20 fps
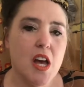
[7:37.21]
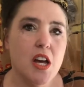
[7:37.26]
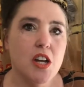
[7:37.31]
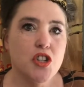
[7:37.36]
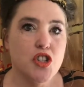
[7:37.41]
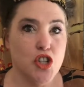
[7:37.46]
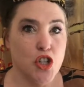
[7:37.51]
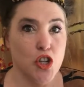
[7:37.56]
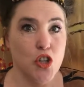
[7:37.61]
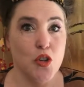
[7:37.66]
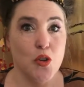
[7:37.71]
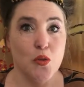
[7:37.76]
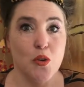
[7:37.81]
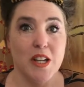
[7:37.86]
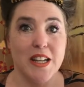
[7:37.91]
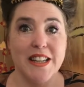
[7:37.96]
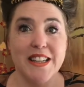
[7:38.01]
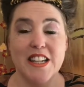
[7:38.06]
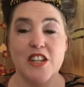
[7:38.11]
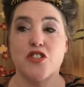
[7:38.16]
to
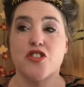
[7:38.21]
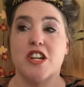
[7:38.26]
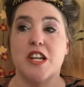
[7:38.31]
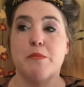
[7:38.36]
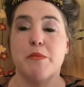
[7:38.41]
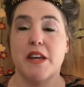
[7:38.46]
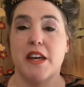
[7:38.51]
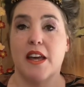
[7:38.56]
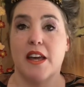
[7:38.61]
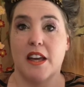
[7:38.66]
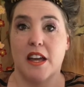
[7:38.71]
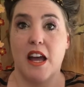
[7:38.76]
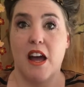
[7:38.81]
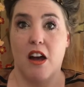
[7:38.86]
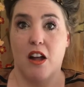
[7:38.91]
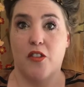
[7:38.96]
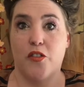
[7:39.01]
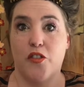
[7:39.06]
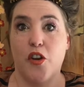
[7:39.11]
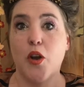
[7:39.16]
literally being
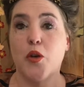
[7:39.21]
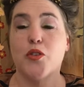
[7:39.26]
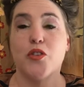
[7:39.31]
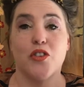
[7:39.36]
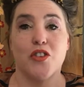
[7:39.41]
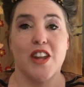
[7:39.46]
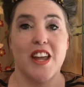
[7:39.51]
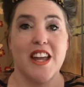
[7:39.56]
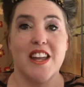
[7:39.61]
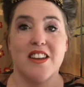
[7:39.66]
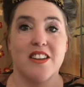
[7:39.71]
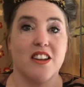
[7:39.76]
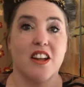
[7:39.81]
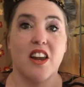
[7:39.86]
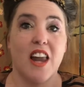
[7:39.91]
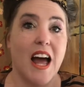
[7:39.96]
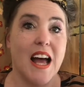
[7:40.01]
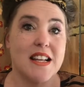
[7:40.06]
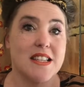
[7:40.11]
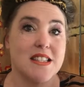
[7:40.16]
frozen in
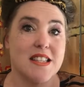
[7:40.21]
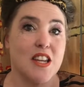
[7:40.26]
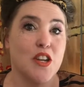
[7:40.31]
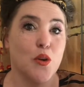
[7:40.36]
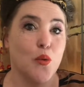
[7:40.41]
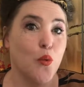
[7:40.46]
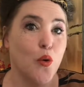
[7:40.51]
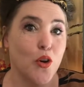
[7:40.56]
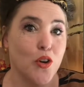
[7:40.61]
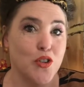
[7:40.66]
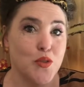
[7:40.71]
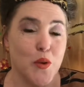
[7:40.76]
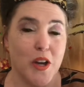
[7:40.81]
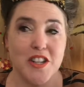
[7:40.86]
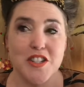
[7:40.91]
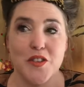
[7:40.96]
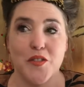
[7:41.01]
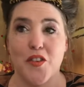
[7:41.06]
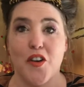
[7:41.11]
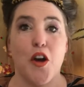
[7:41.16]
glass in a wood
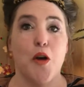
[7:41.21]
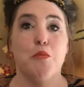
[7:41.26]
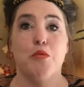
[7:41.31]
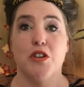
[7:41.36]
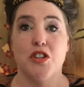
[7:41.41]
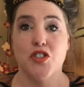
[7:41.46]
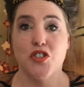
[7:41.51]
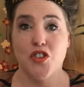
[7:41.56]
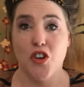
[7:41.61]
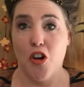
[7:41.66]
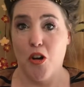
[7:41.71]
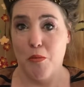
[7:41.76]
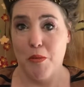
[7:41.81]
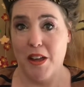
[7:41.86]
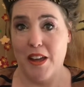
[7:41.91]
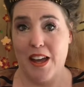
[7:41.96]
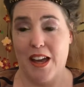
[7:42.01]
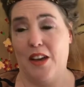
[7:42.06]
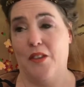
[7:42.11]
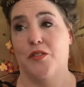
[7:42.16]
waiting for her Prince
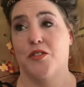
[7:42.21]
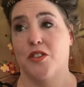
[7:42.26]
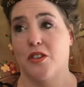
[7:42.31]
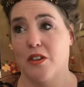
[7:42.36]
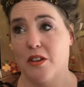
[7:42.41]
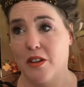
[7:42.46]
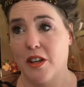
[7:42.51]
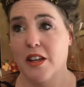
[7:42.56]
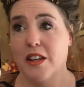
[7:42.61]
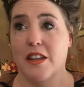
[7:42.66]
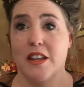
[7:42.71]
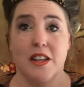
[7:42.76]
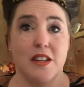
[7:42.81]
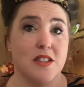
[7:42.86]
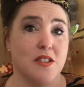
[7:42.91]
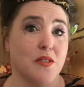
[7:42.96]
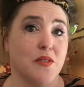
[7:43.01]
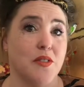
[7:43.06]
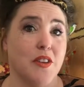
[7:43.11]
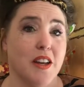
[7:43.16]
Charming after years
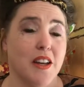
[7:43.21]
of